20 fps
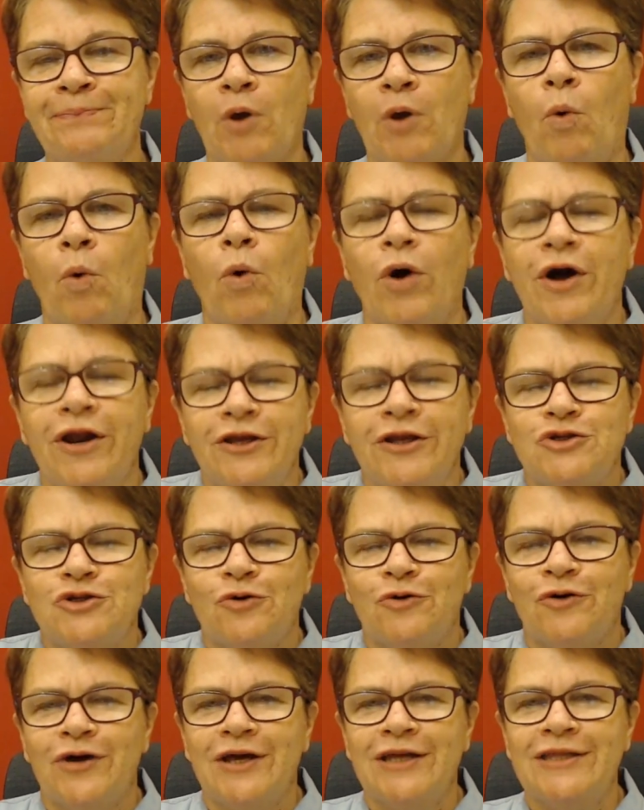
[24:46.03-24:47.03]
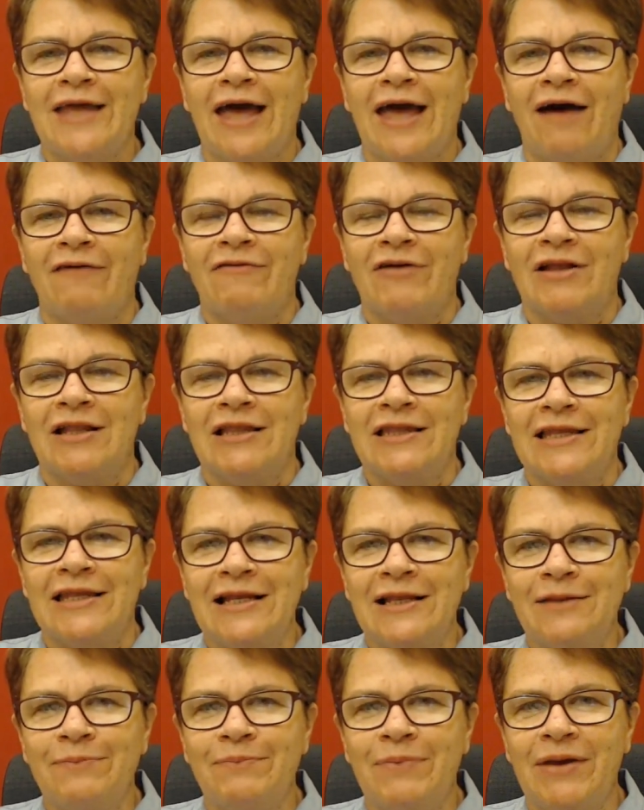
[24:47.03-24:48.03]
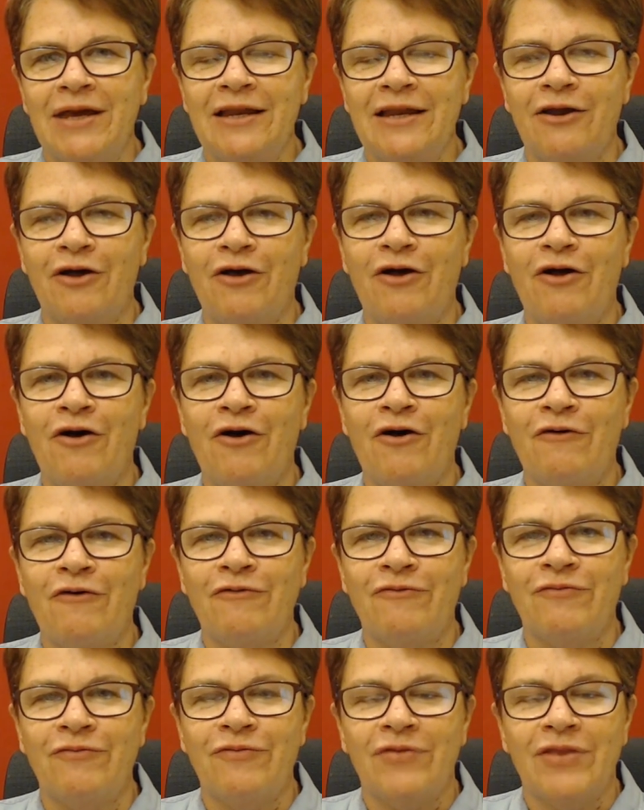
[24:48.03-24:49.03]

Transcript: What a joy to have a little bit of,